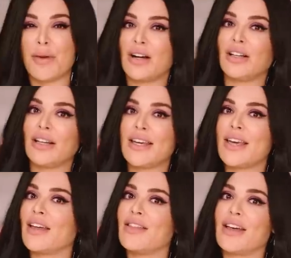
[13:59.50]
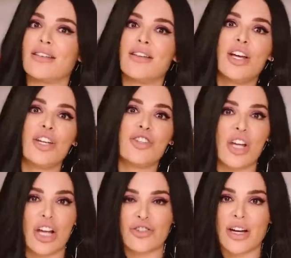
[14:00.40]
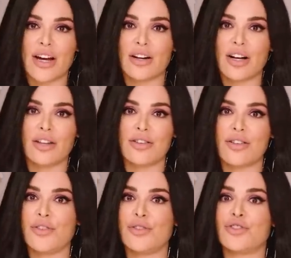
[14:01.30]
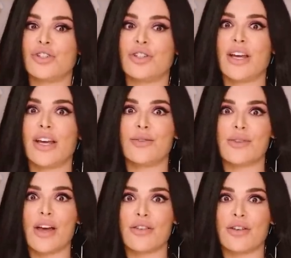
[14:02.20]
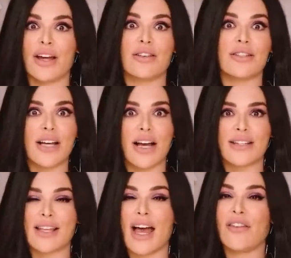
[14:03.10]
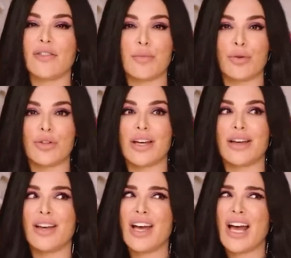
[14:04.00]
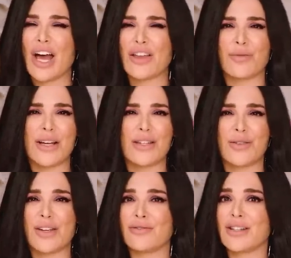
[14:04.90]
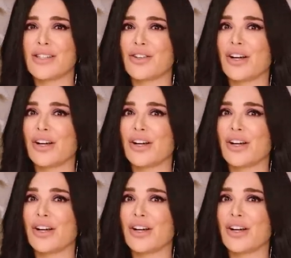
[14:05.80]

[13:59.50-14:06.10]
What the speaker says: apparently can't then change your hair color in the future. You can't use other hair dyes that have ammonia. Otherwise, you can risk